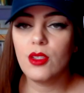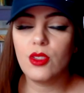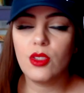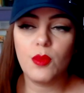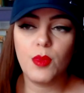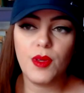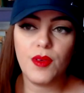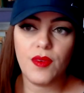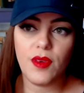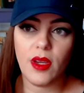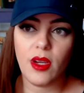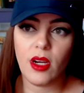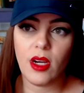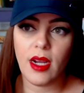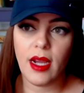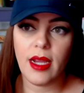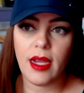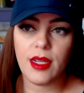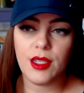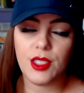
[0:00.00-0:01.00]
To be fair,
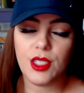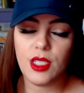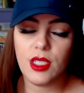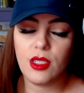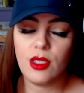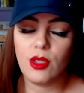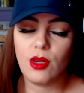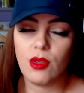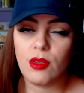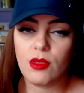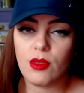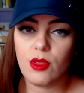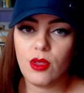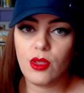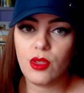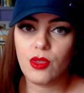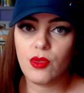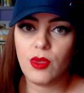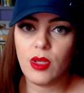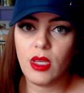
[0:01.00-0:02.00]
I actually don't
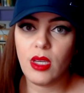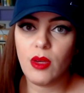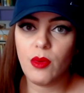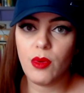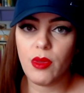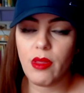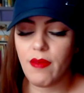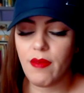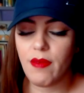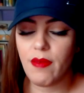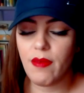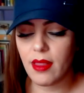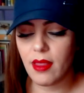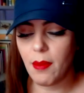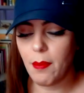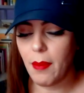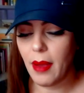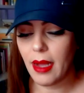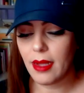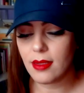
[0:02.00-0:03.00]
agree with the fact that
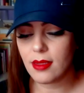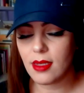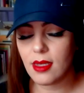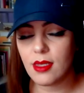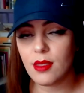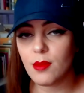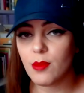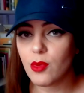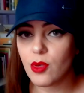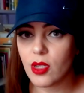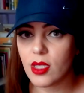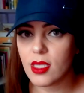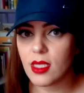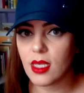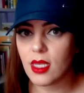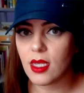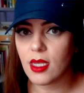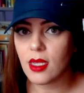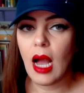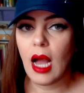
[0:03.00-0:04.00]
Matt is in
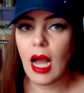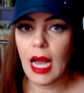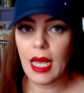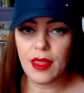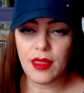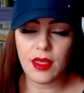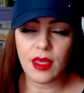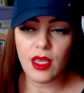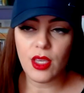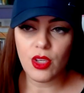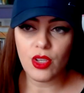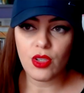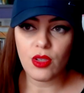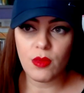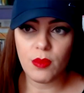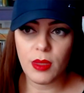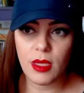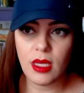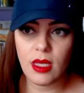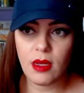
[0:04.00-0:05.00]
prison. I think he should
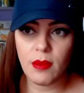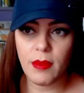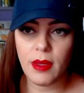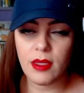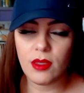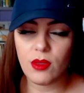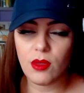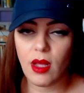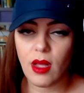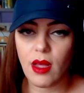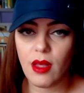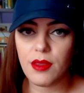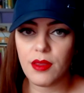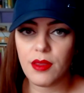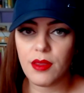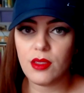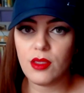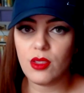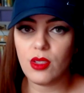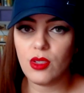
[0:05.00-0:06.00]
be in a mental health
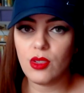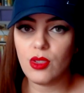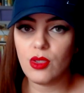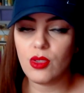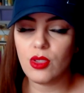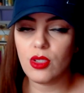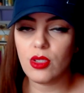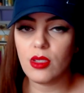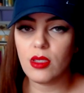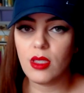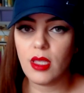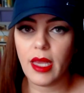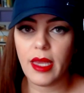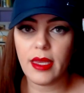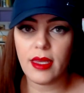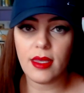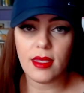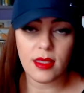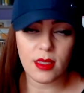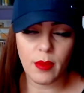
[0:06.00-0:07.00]
institution
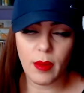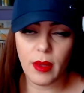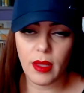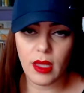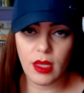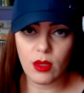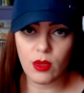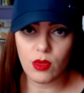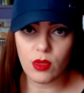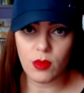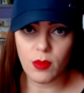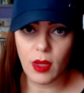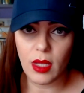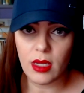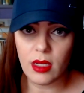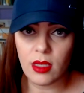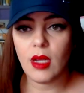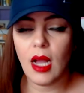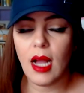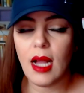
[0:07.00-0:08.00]
like Isabella
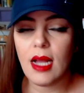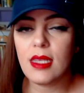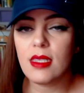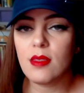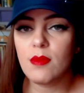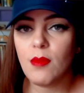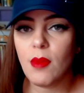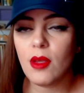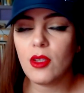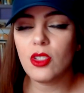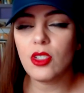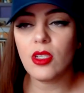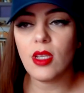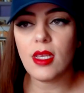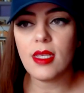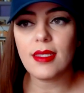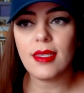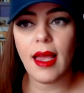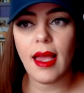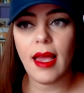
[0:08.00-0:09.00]
Guzman. As much
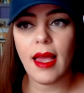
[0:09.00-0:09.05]
as I